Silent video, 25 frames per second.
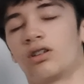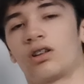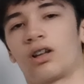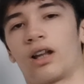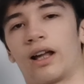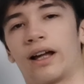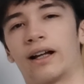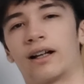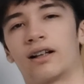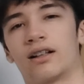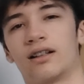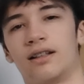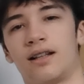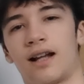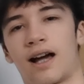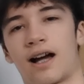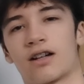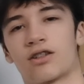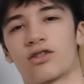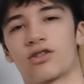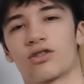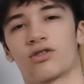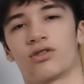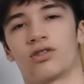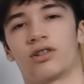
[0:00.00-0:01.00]
like
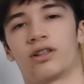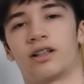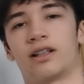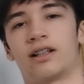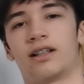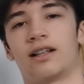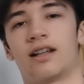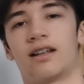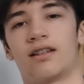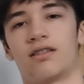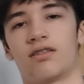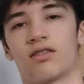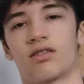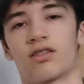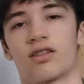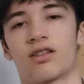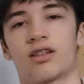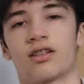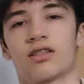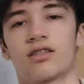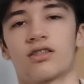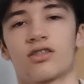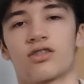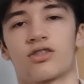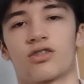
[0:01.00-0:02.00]
naturally in
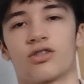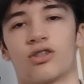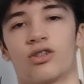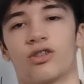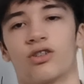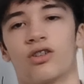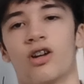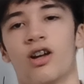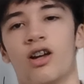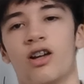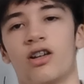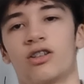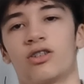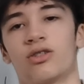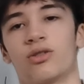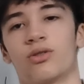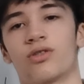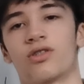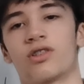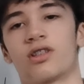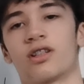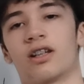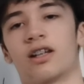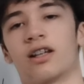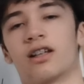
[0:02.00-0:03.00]
things, so you'll
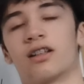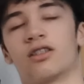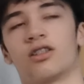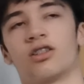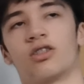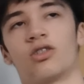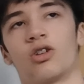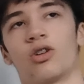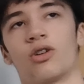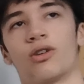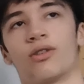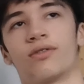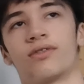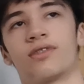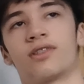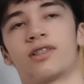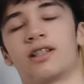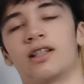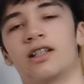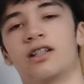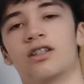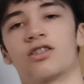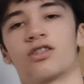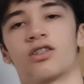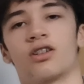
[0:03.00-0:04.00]
see in a lot of
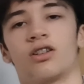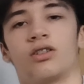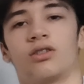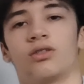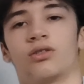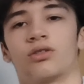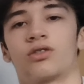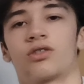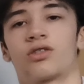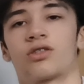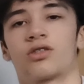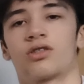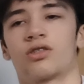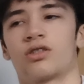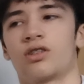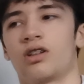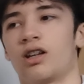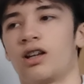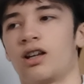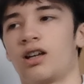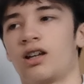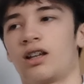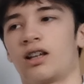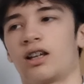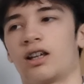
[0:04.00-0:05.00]
seashells
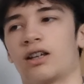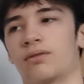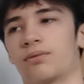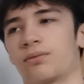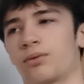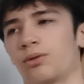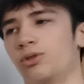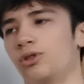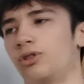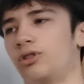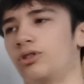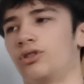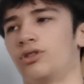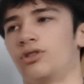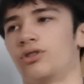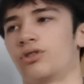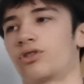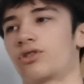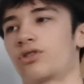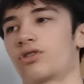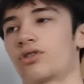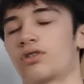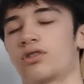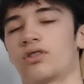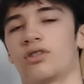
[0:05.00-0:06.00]
it
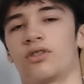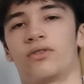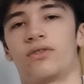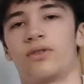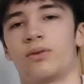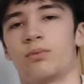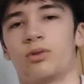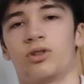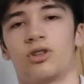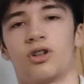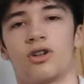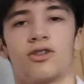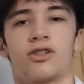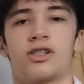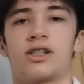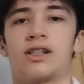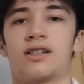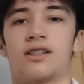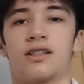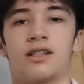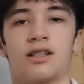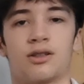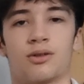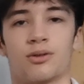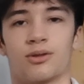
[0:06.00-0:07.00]
follows the Fibonacci
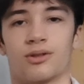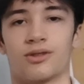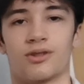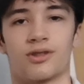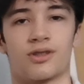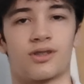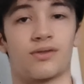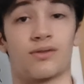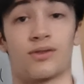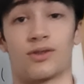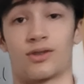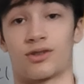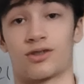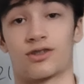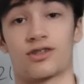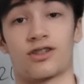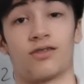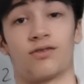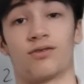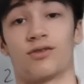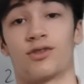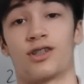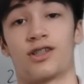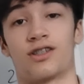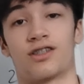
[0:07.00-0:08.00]
sequence for
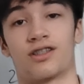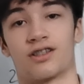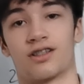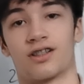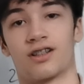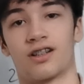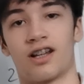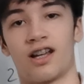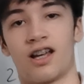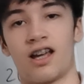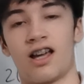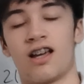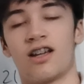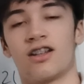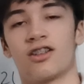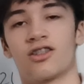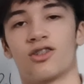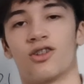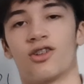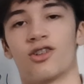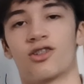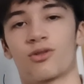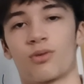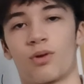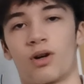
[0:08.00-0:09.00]
some reason.
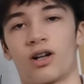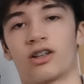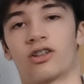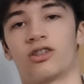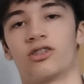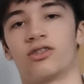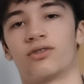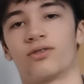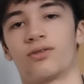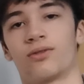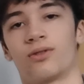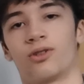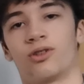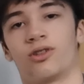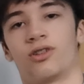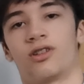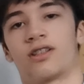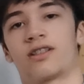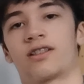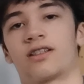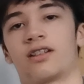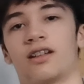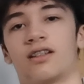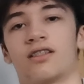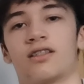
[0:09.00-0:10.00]
So it's quite good for
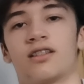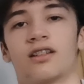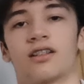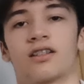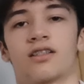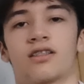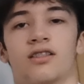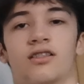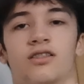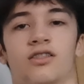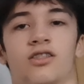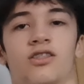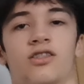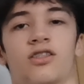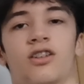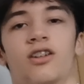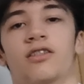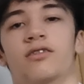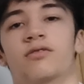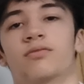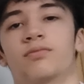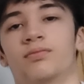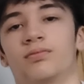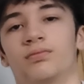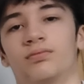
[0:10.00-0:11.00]
aesthetics and
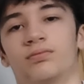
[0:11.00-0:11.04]
design.